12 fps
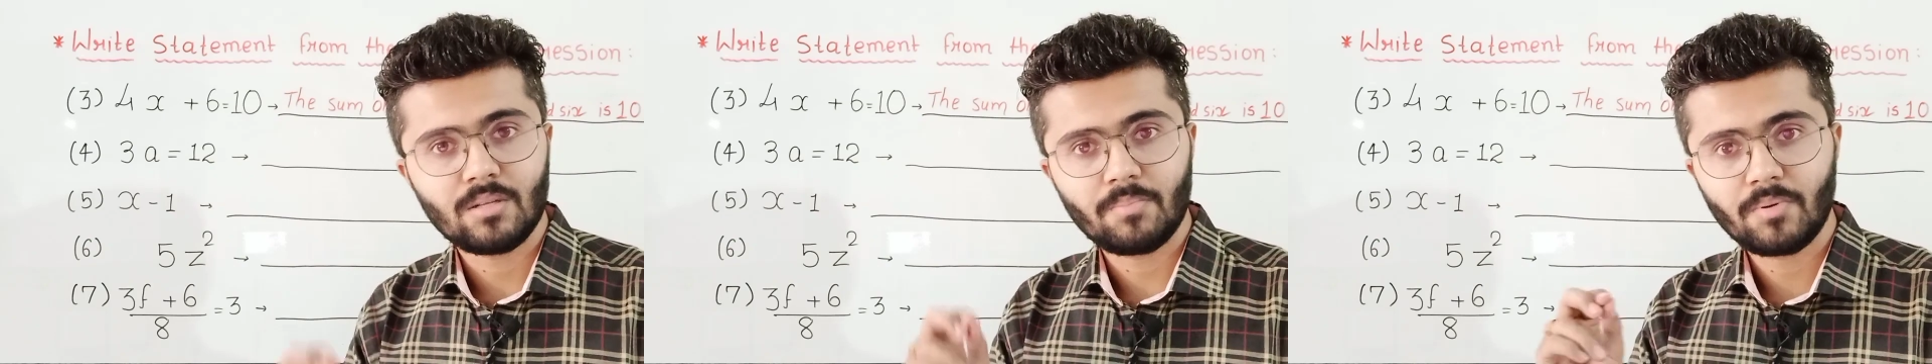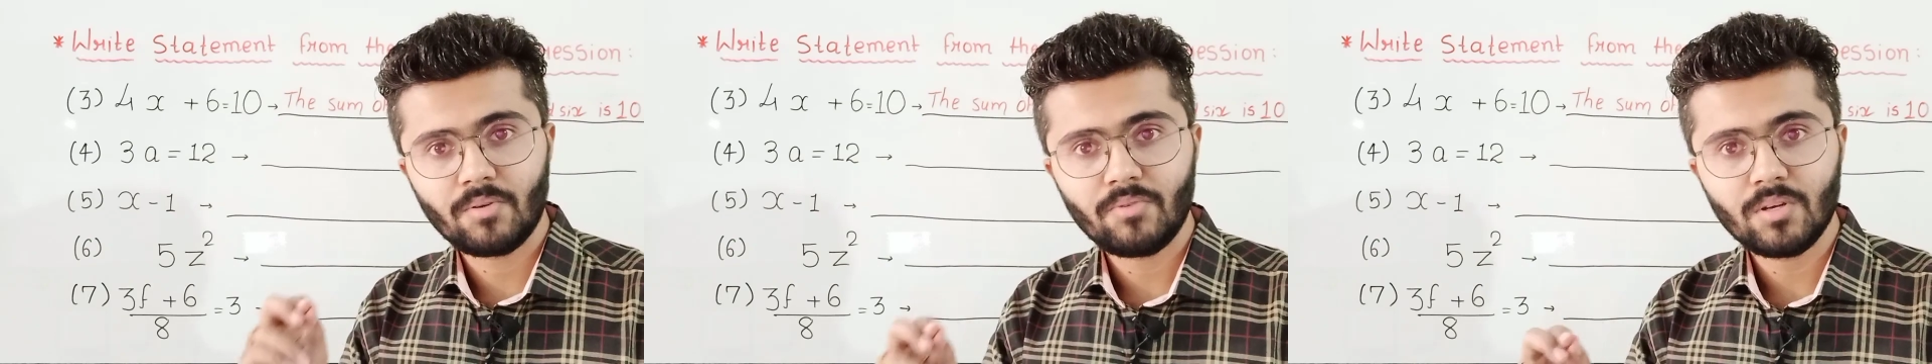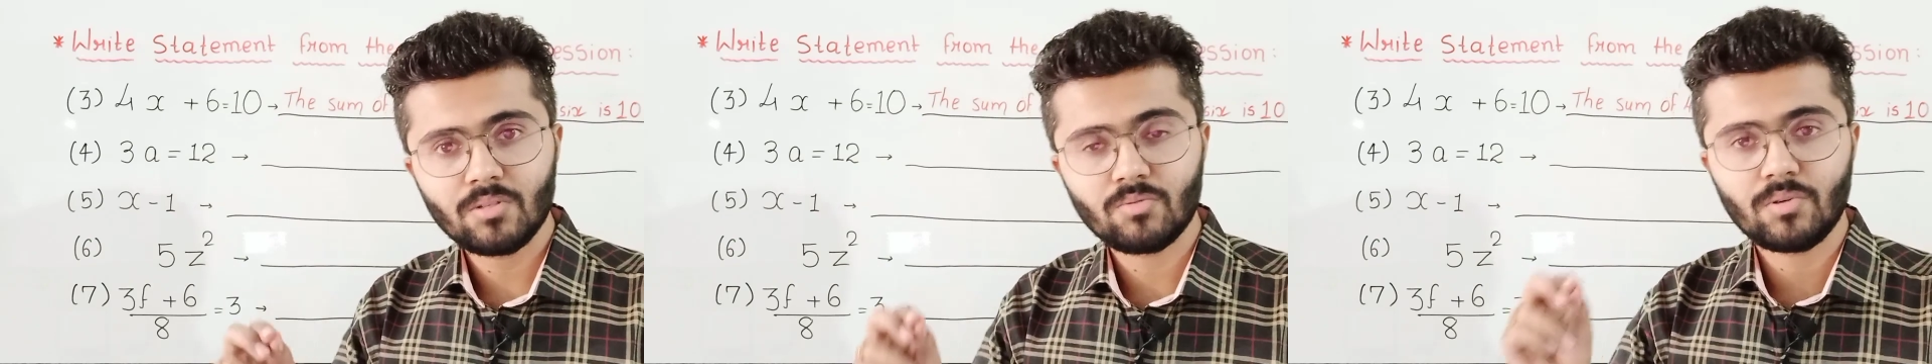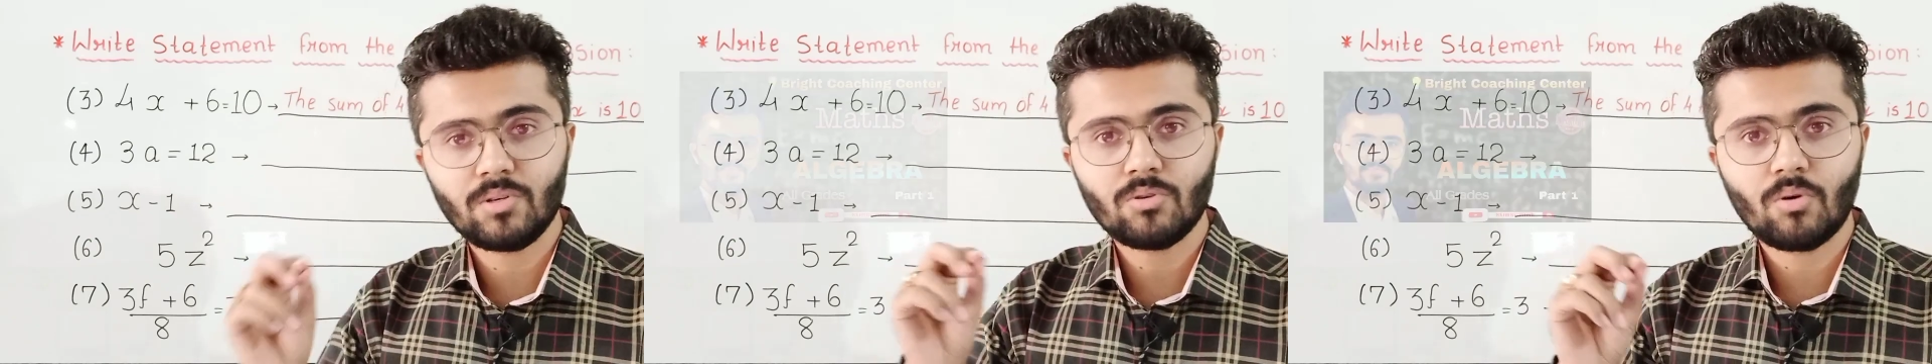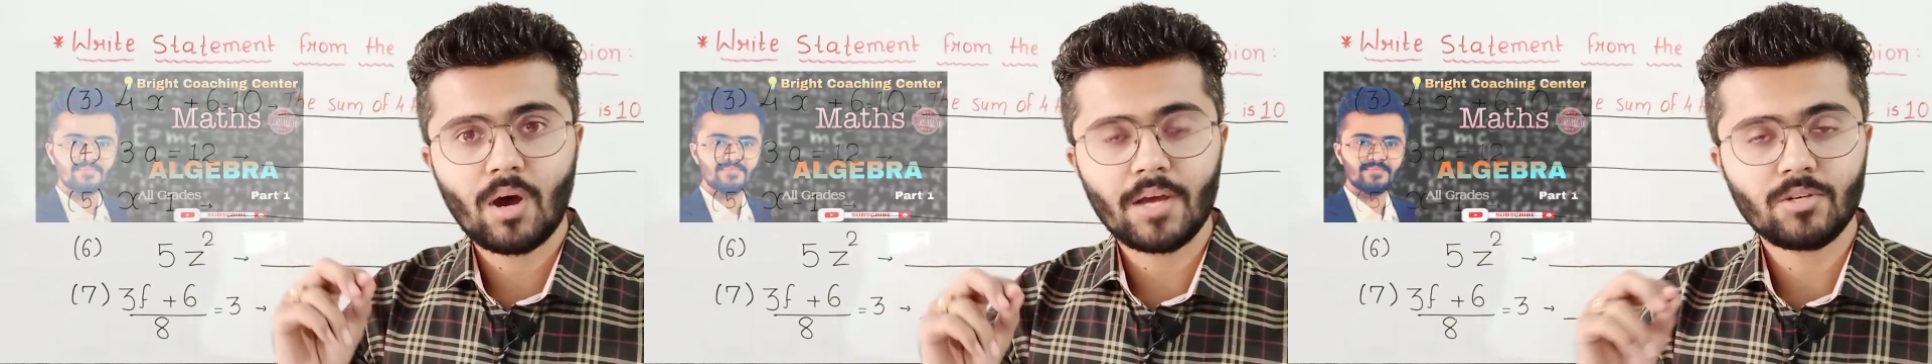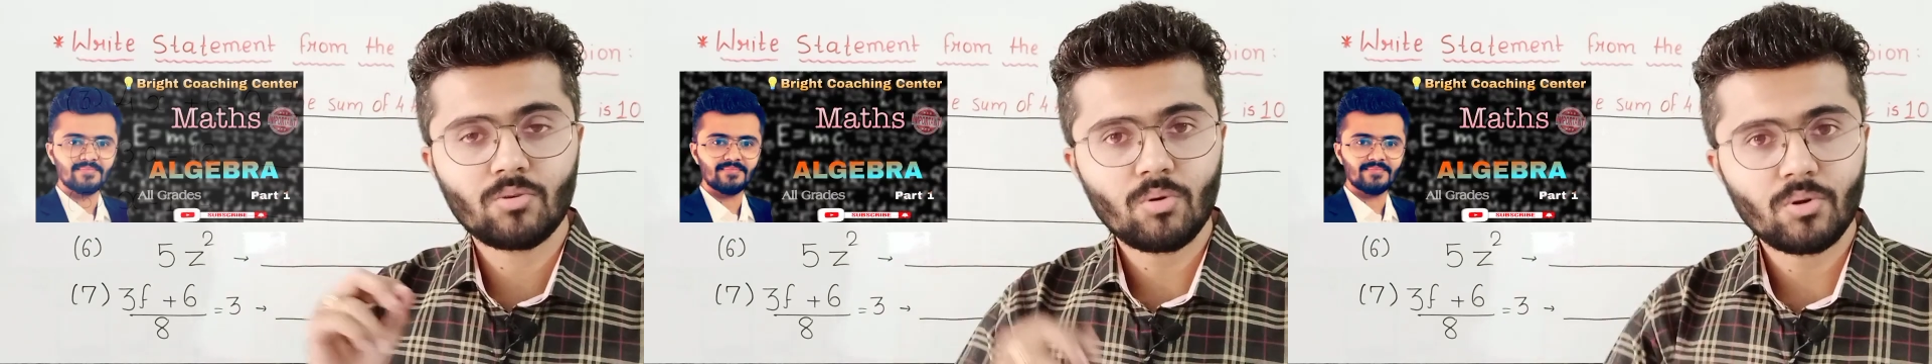In the previous video
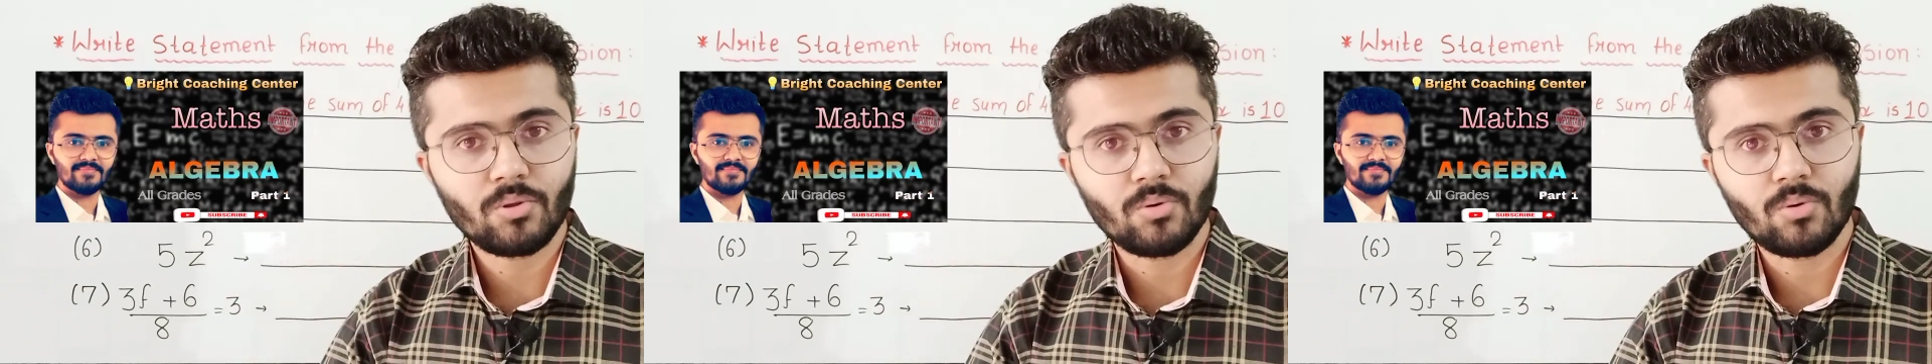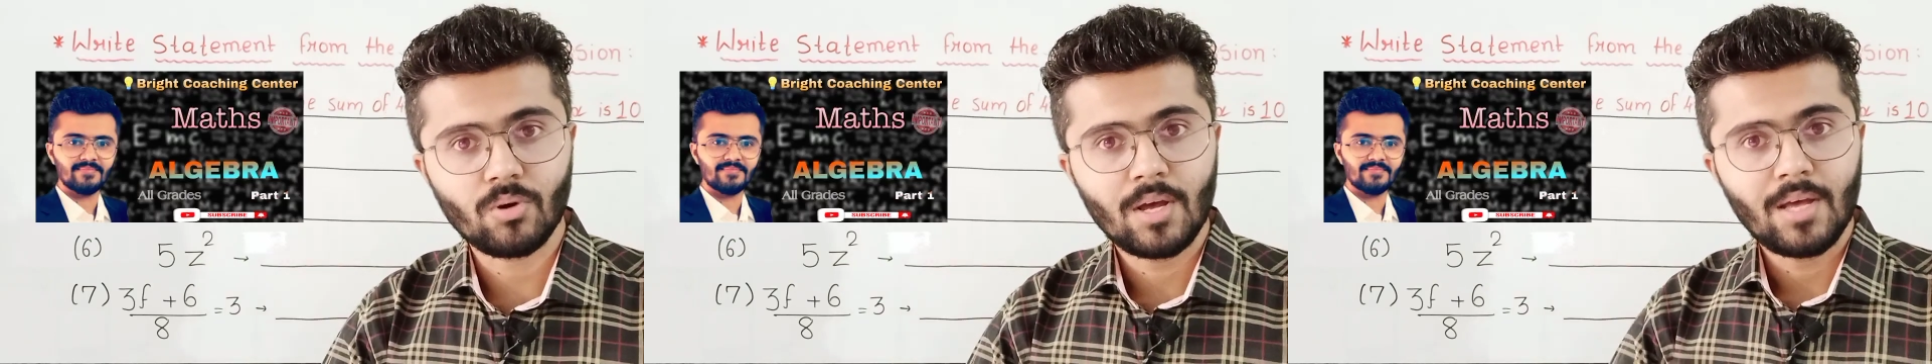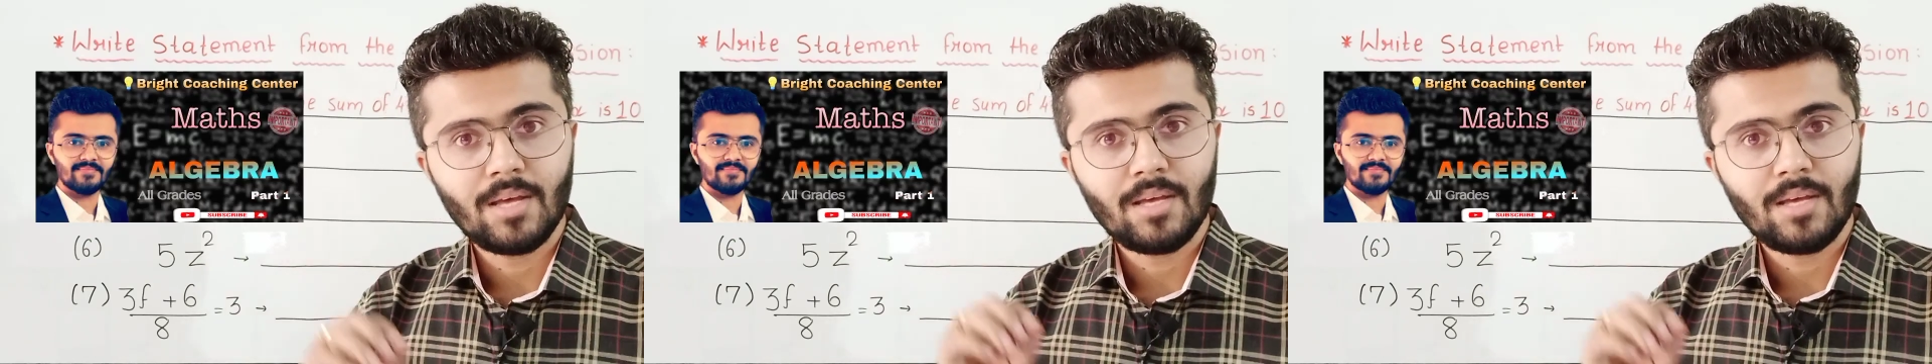I taught you,